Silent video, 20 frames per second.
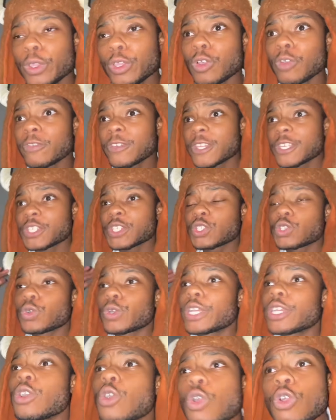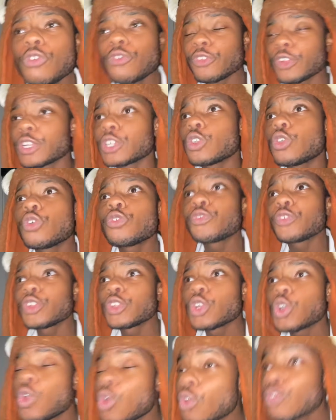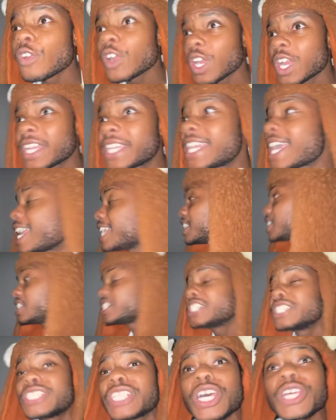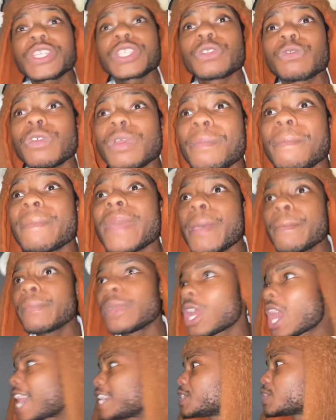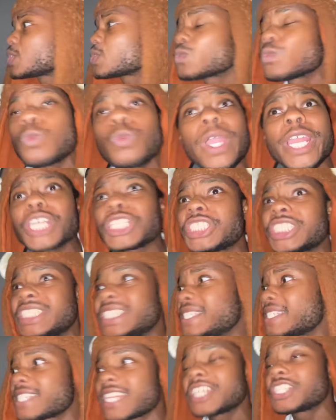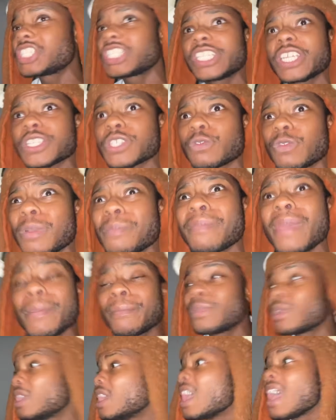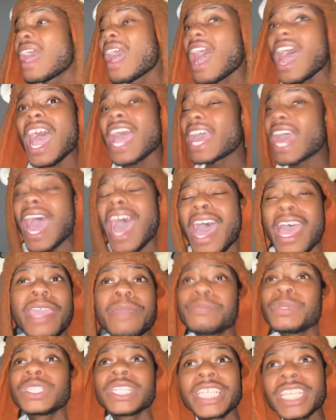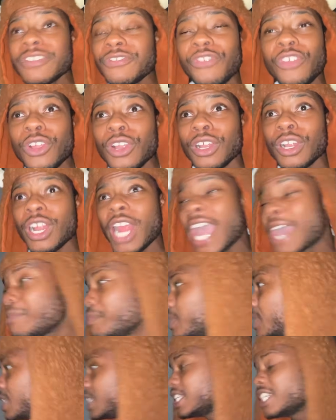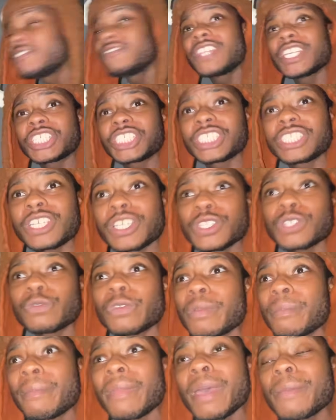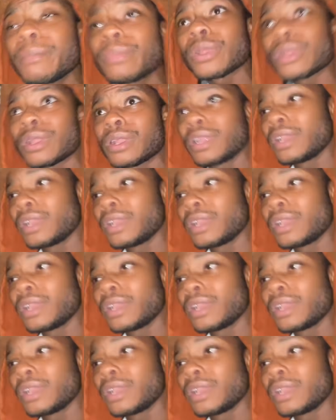over this story over and over and over again. She doesn't remember. I swear she said she doesn't remember. I believe her. I believe that she doesn't remember.